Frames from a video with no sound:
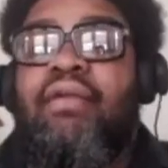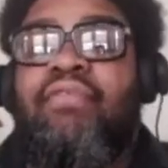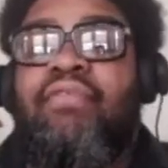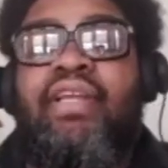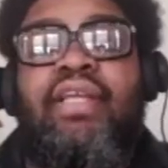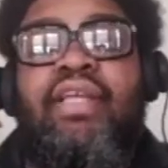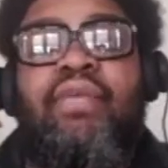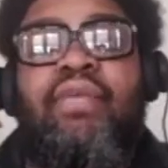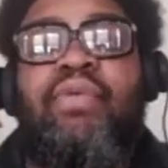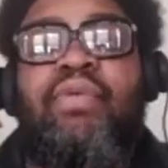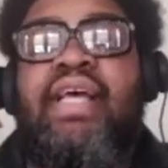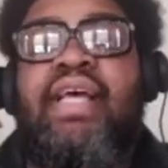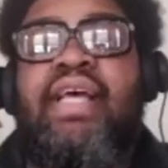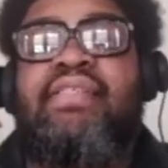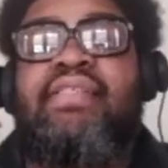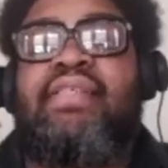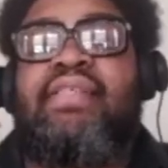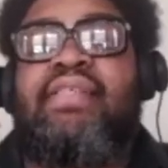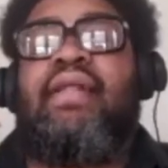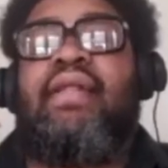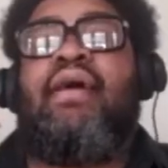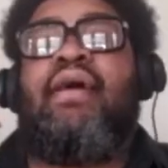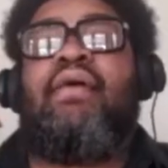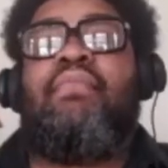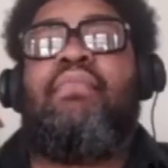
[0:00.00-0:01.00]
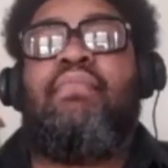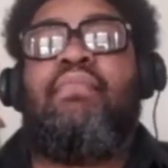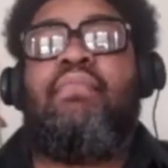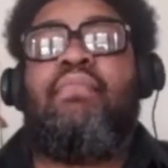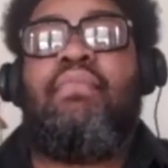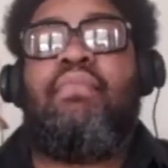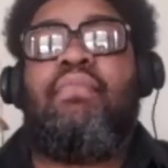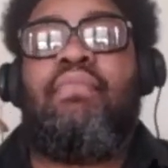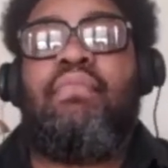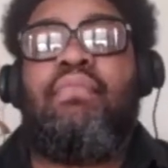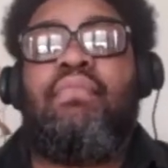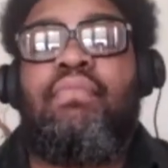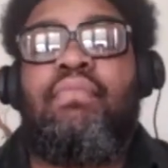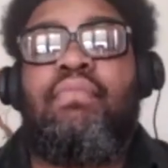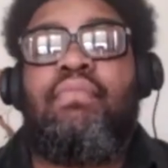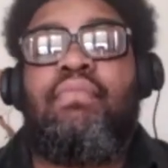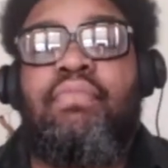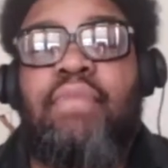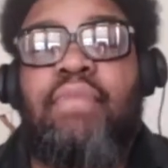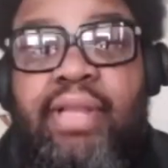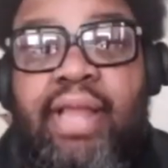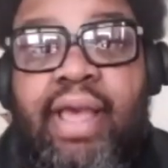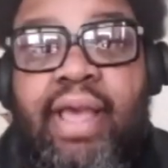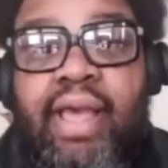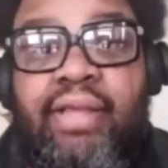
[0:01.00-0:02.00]
Really, with that sit up,
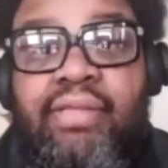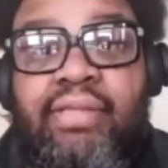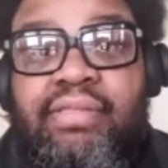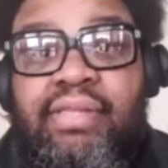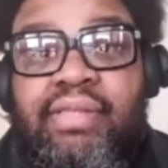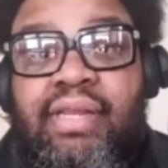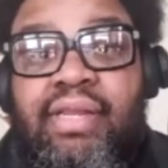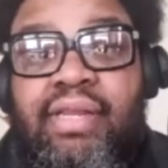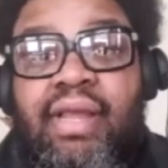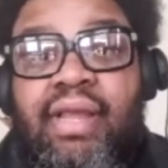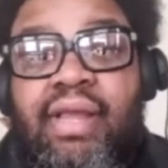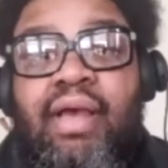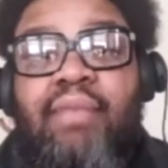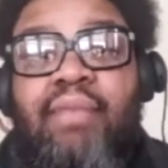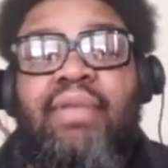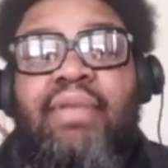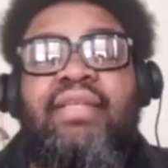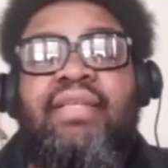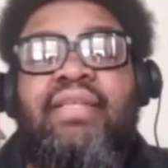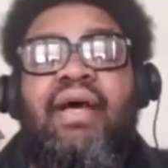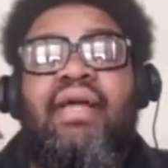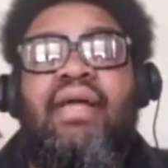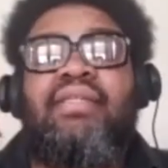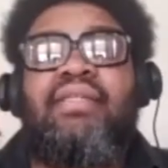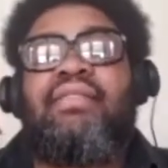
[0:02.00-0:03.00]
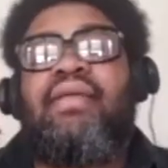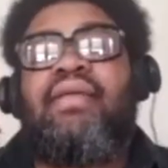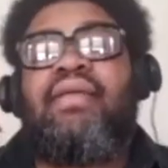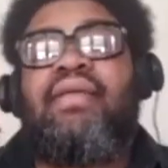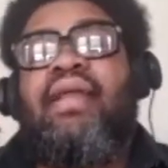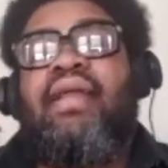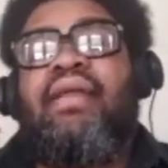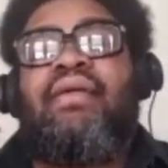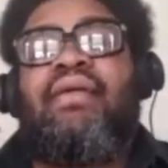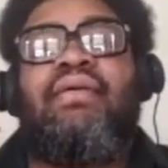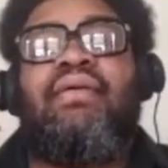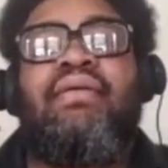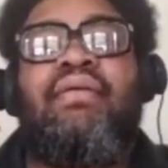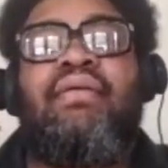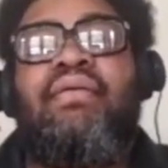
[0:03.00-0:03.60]
they'd be like sitting up like the Undertaker.